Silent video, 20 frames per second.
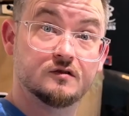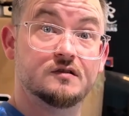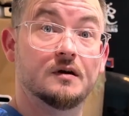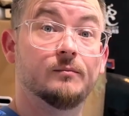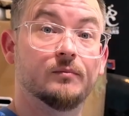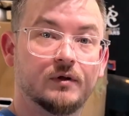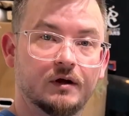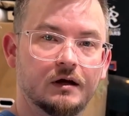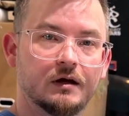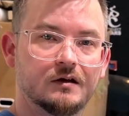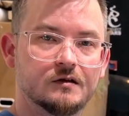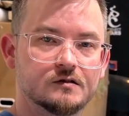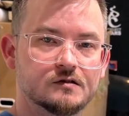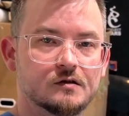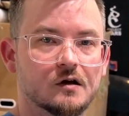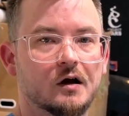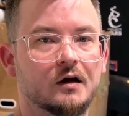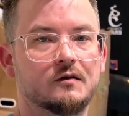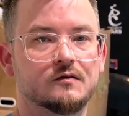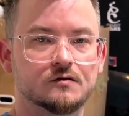something
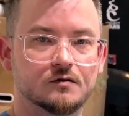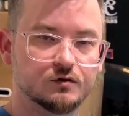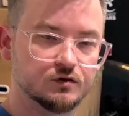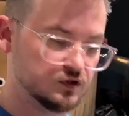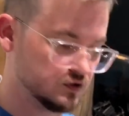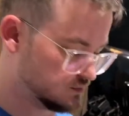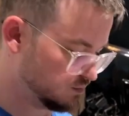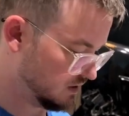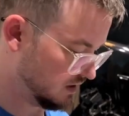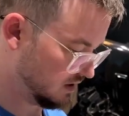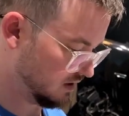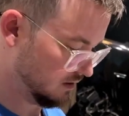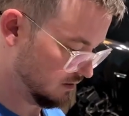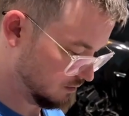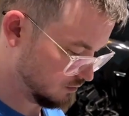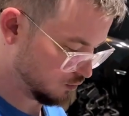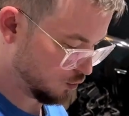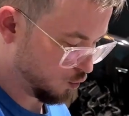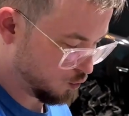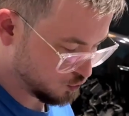inside. So just be
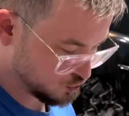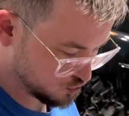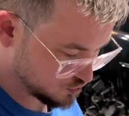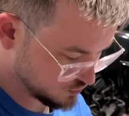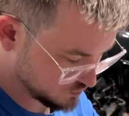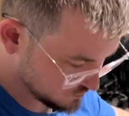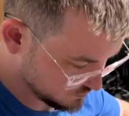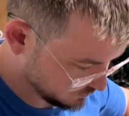cautious